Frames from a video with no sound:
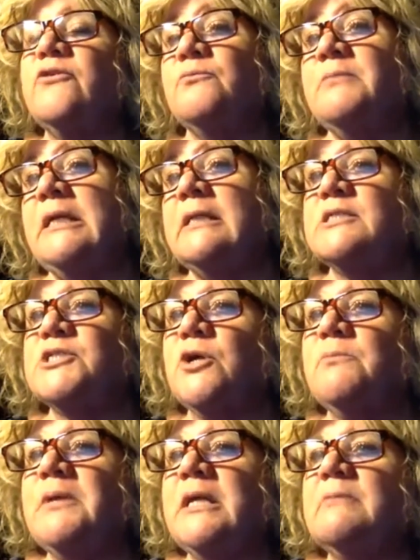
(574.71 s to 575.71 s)
meaning
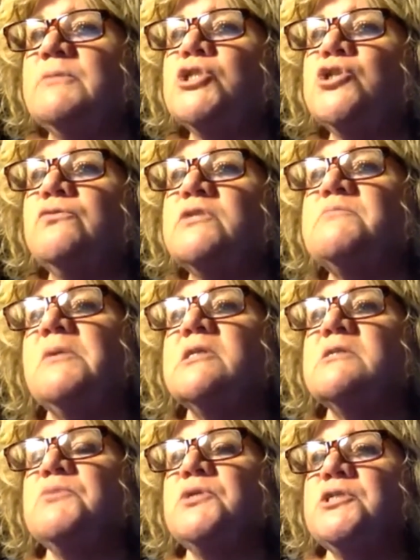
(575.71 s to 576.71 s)
start being a mature,
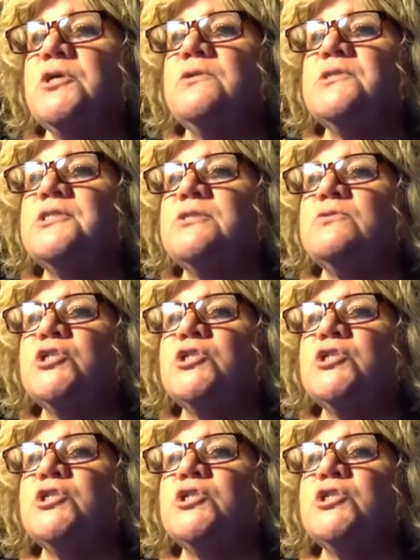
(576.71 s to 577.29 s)
responsible adult soon.